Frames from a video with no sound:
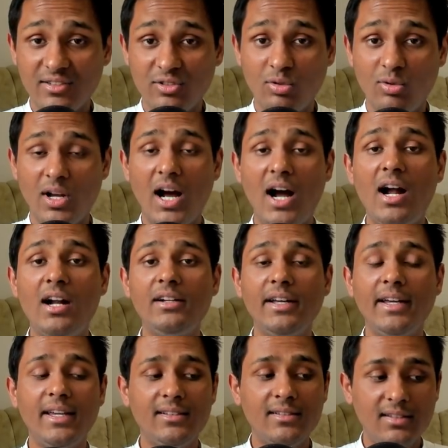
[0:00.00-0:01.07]
So guard
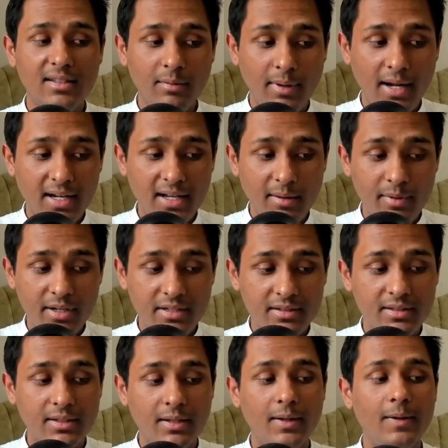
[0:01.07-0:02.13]
against the bad habits.